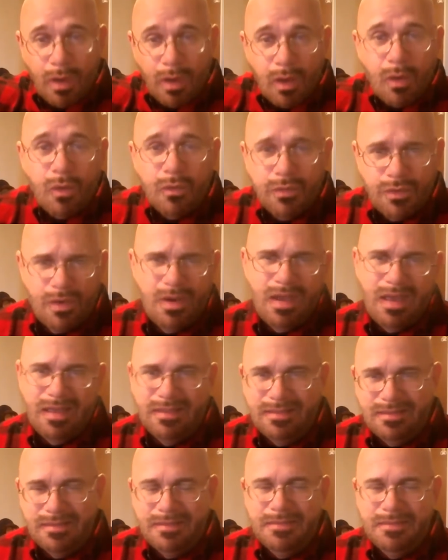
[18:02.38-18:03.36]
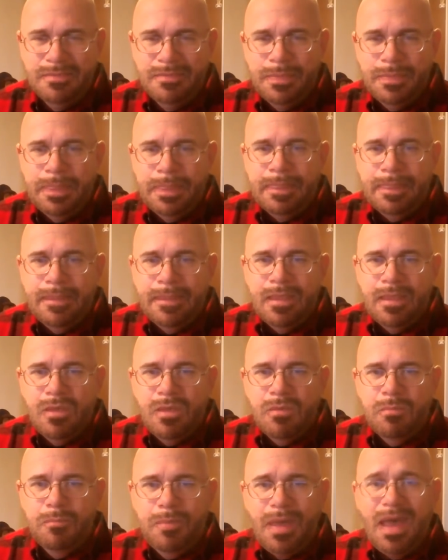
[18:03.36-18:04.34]
over us.
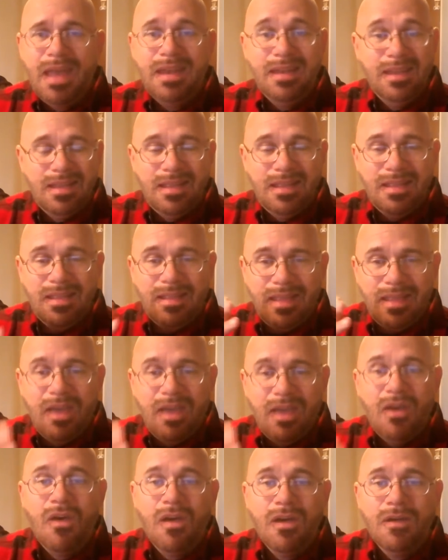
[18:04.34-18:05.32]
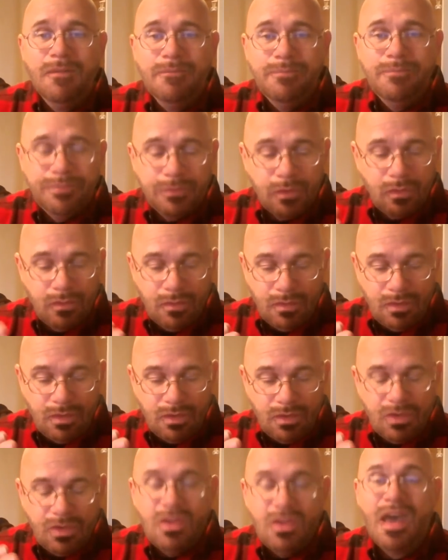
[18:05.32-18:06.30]
But they are
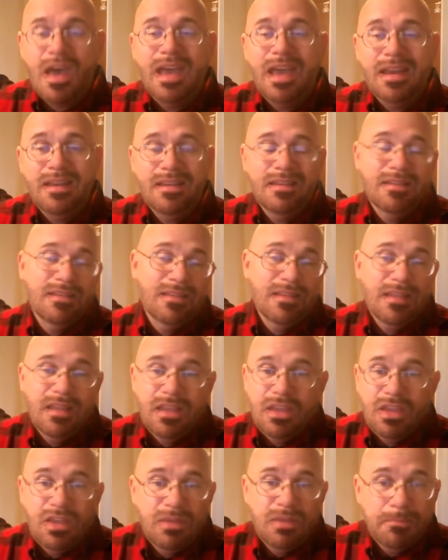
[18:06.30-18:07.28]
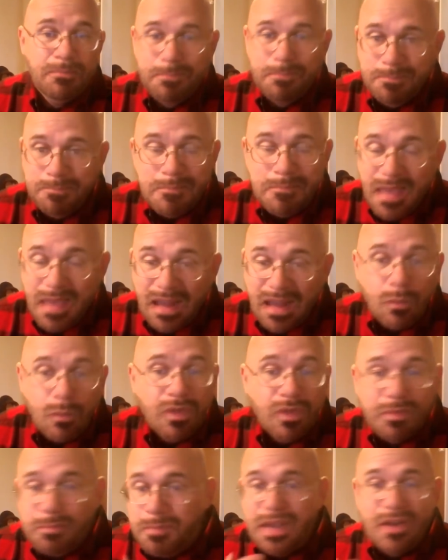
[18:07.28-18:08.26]
not men
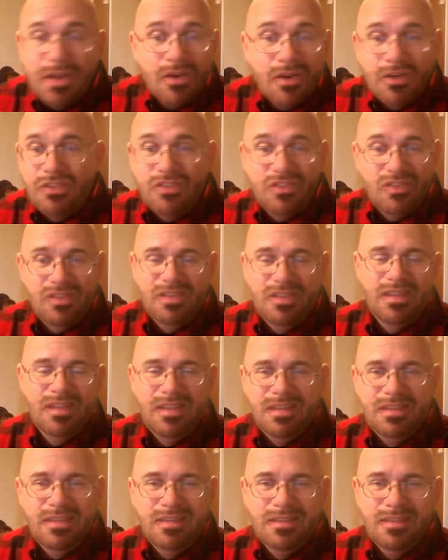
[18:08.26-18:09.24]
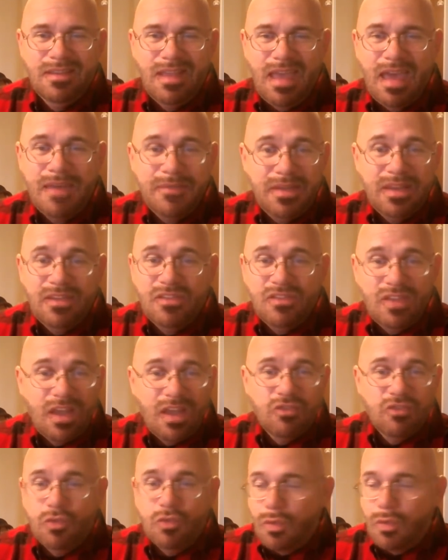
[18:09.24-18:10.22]
with beards having
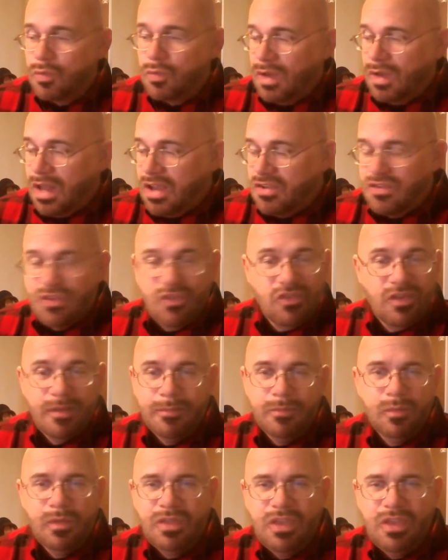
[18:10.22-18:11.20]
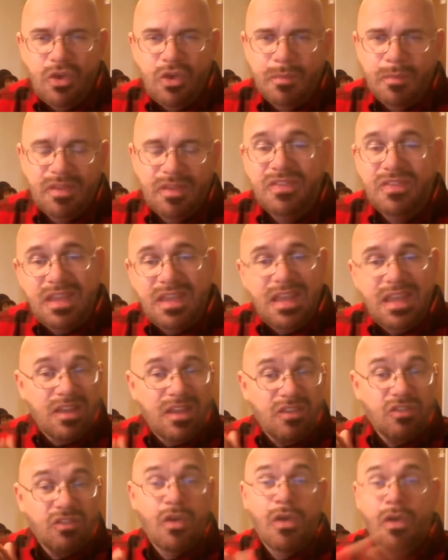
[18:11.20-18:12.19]
sexual relationships with humans.
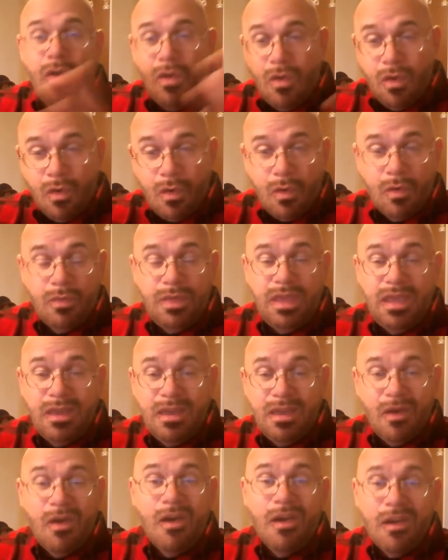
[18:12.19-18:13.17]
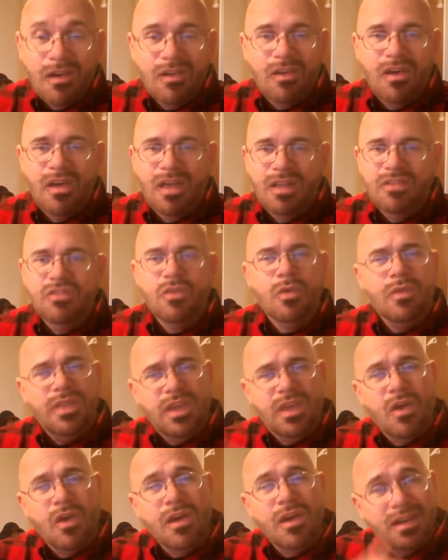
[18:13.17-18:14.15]
These are the Archons, or the
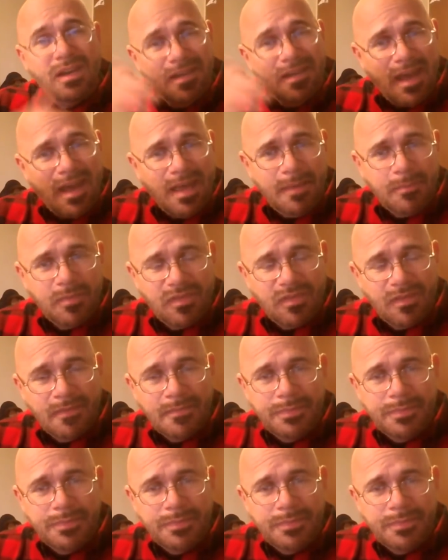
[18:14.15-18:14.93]
archetypes,